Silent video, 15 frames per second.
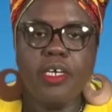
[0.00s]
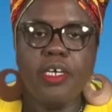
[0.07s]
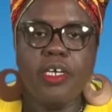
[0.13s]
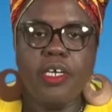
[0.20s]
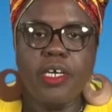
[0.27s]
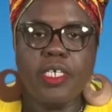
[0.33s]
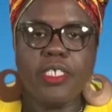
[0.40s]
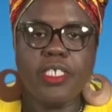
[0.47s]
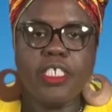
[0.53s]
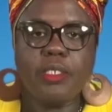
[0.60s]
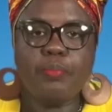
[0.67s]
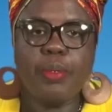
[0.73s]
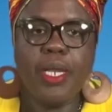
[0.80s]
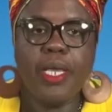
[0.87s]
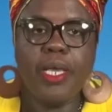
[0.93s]

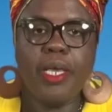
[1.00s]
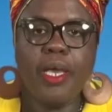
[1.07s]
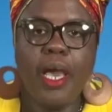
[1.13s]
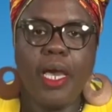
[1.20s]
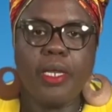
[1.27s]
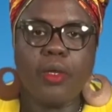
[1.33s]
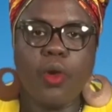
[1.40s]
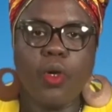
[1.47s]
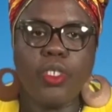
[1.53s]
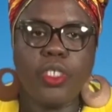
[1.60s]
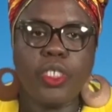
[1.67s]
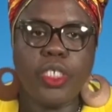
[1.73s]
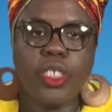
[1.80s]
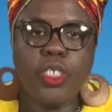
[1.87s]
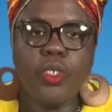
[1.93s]
nurses play and
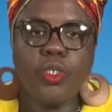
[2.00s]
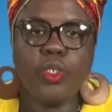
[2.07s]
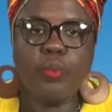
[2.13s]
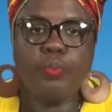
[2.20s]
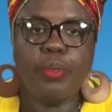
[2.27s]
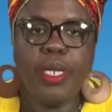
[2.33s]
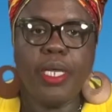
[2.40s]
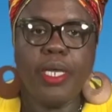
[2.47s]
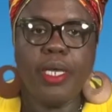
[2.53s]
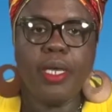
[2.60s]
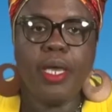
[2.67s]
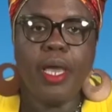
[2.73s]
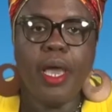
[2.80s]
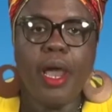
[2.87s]
continue to play